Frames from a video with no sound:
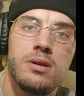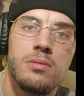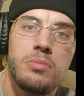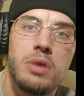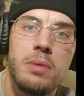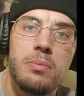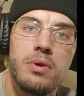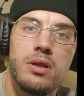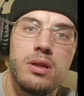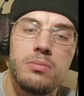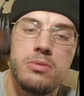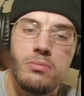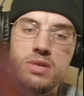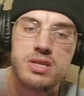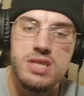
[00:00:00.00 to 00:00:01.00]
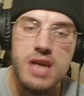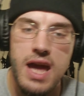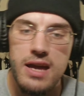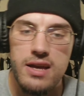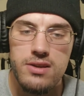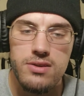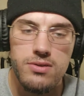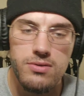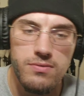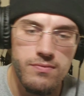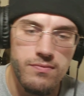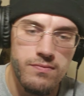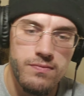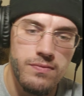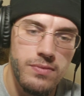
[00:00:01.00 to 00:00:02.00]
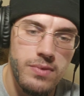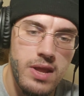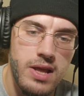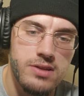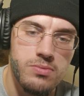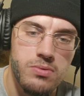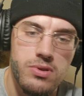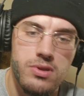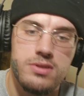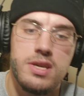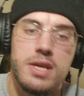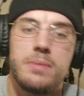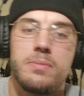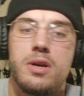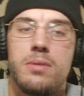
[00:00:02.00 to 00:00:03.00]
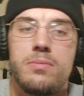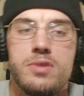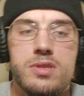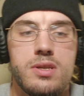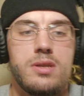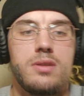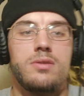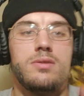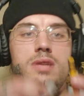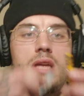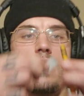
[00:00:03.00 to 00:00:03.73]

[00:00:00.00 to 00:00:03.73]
paper clip to be jagging you, that's where the tape comes in. You take